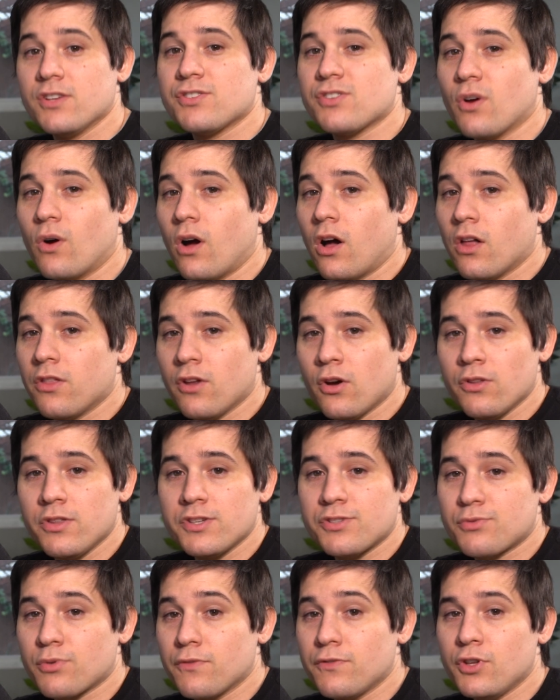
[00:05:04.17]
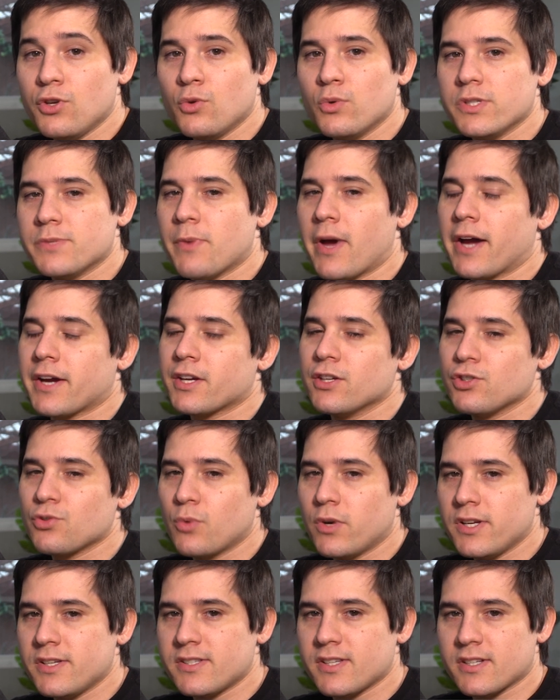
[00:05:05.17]
So although this review was back in
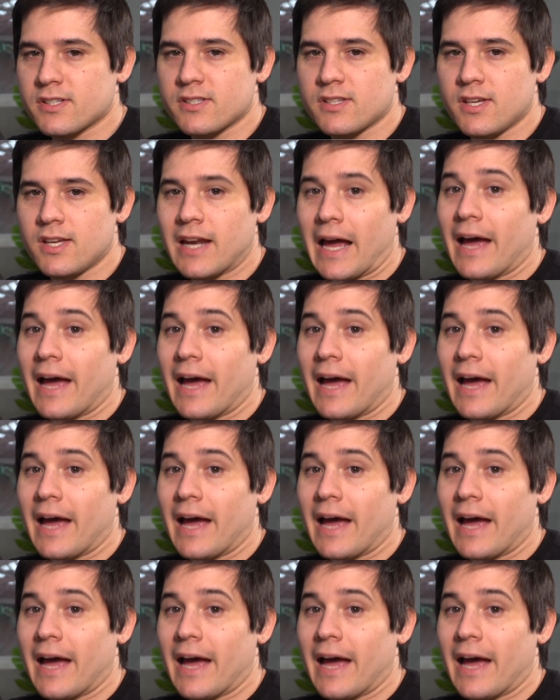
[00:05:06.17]
twenty sixteen,